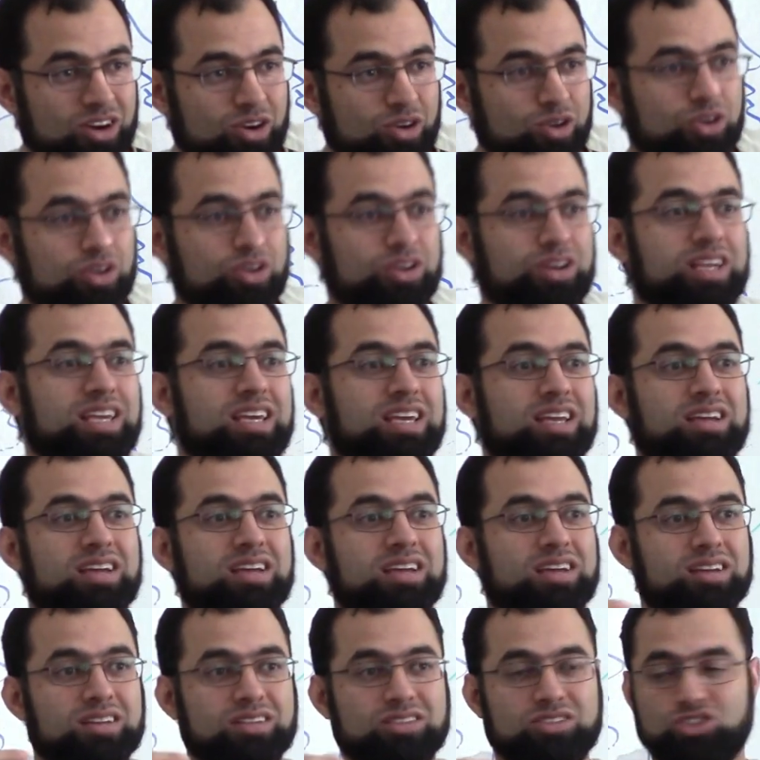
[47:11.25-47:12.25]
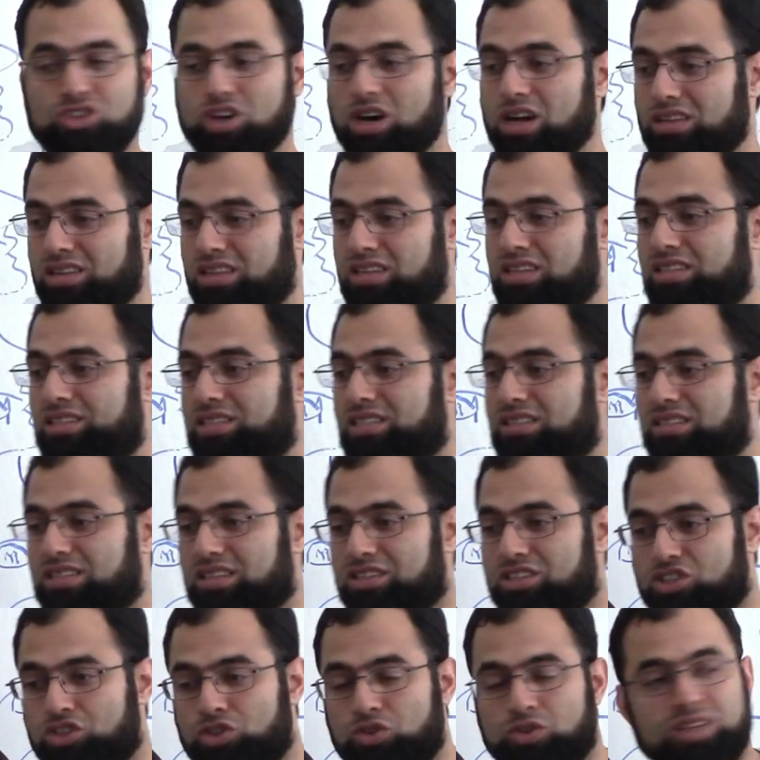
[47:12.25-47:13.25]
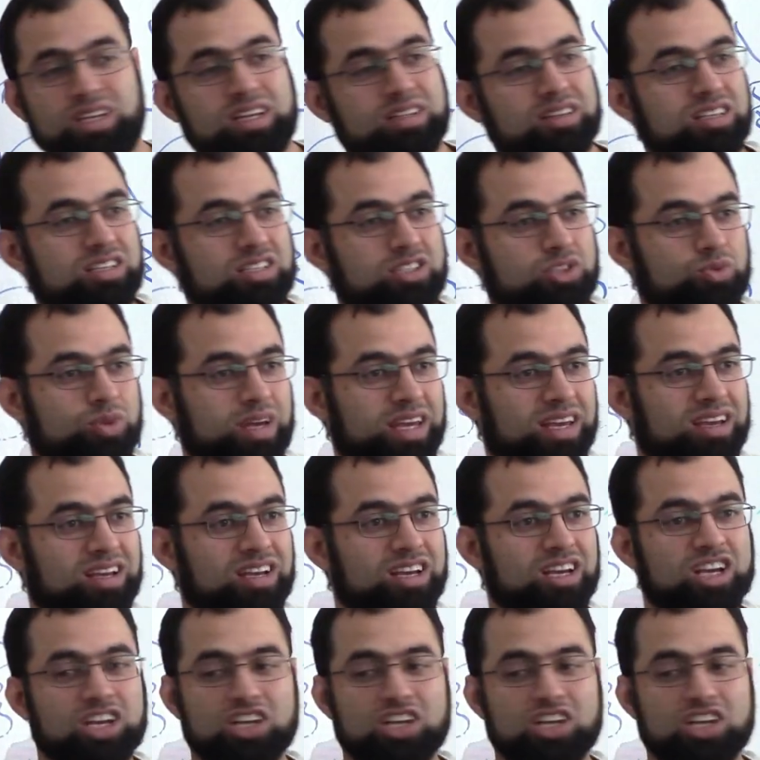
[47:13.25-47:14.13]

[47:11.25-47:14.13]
or he taught this student this way.